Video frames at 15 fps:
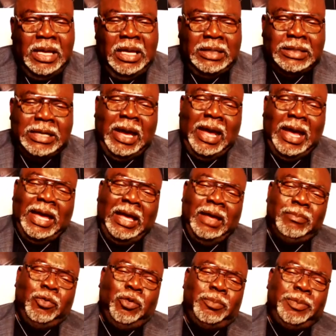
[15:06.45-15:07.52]
Now I have
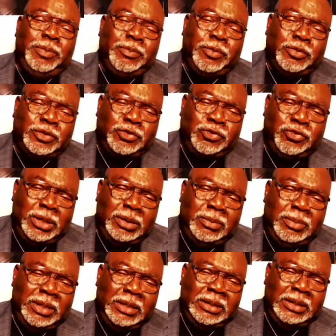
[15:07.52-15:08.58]
more people
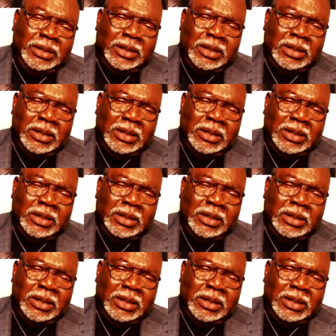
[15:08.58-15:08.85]
streaming,